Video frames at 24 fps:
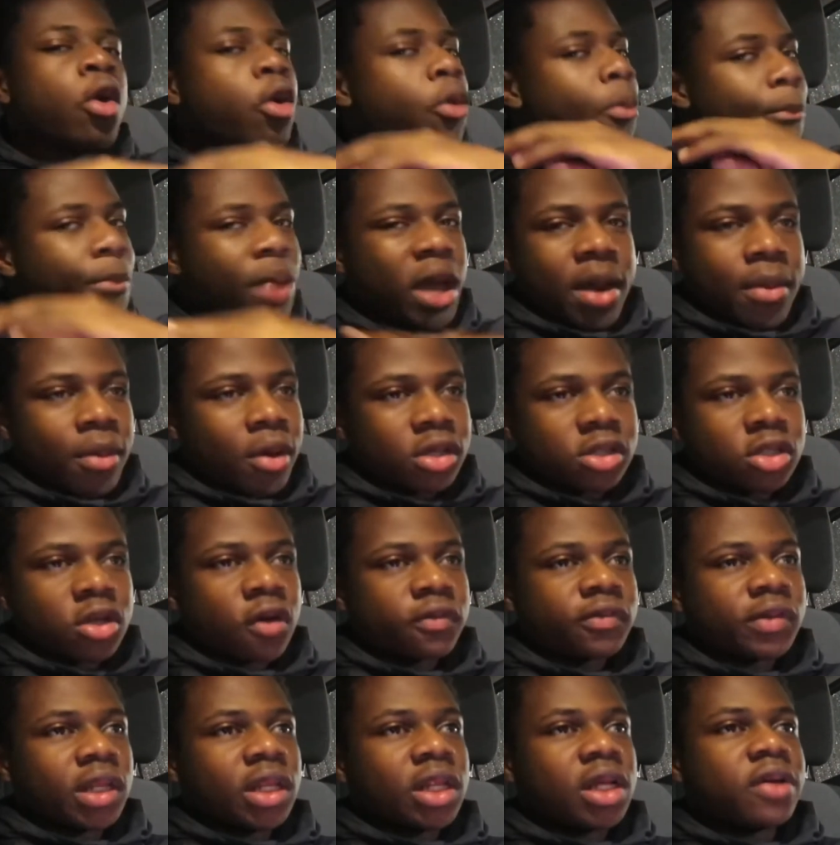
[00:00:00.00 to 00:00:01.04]
Beamer is off
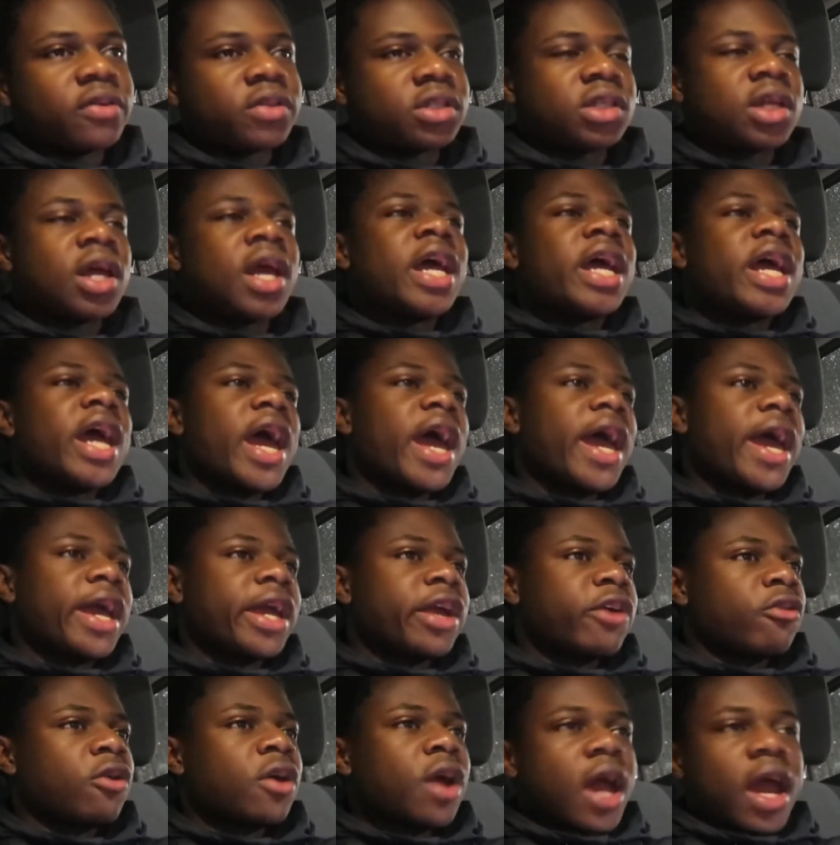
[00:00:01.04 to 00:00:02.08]
the list.
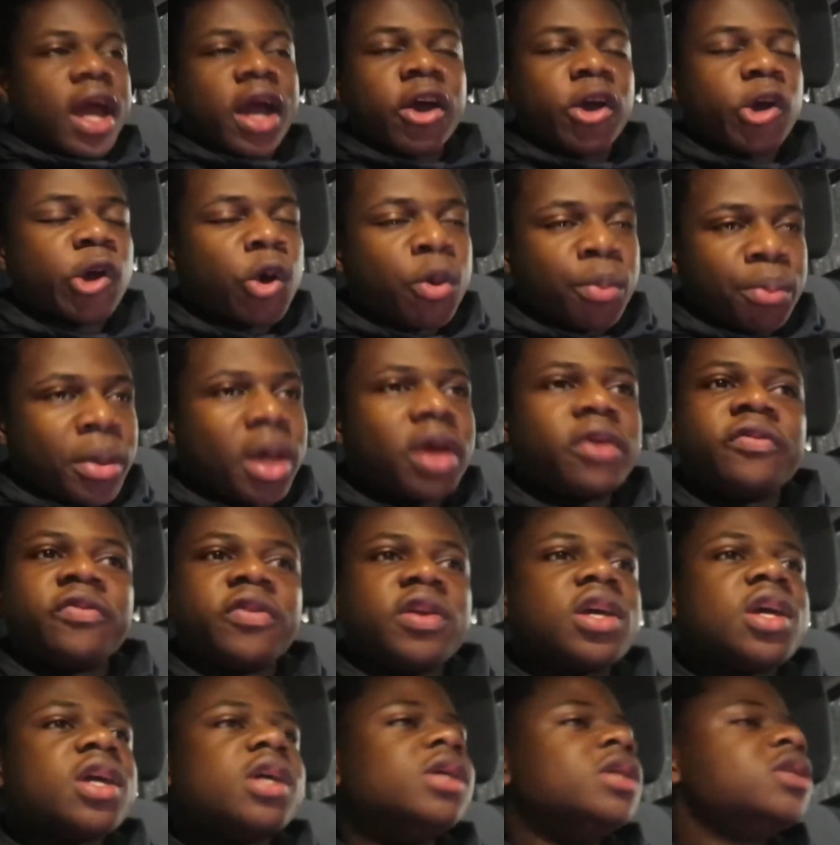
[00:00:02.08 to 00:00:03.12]
Acura don't make
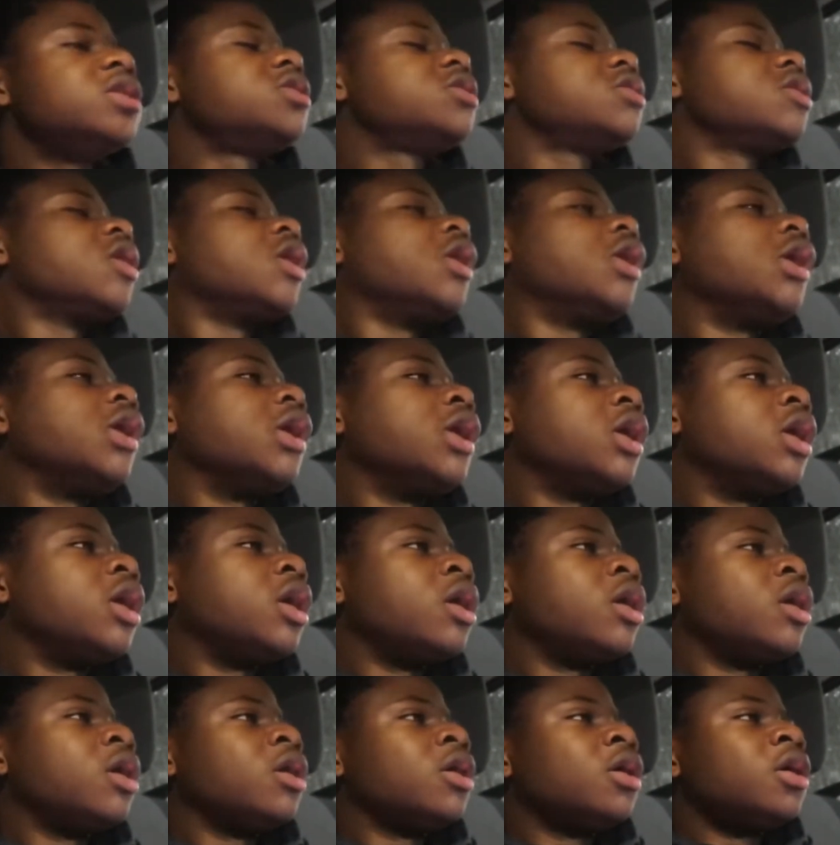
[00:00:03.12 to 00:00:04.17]
V8s.